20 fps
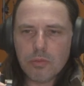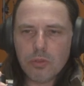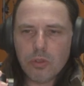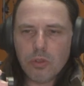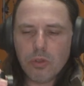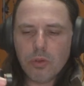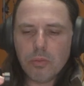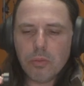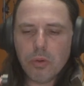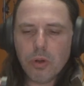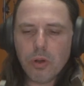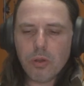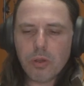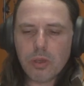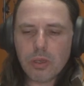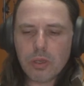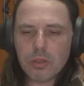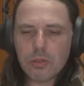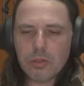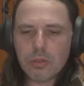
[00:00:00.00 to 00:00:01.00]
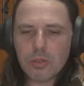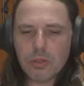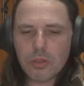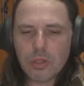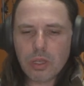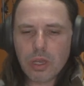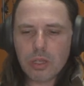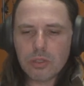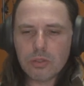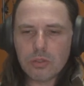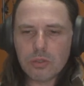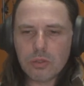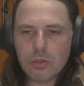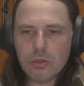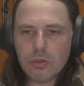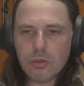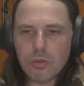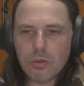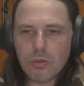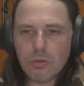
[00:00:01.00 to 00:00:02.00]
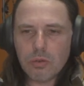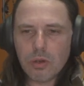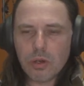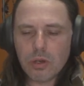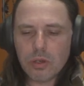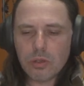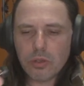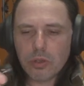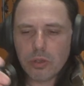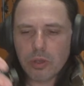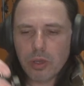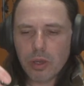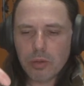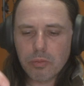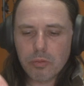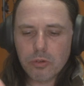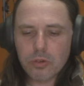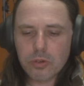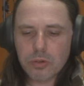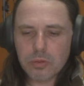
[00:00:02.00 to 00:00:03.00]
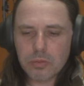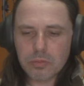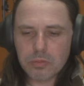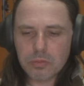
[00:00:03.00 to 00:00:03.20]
little ball head to attach to your camera.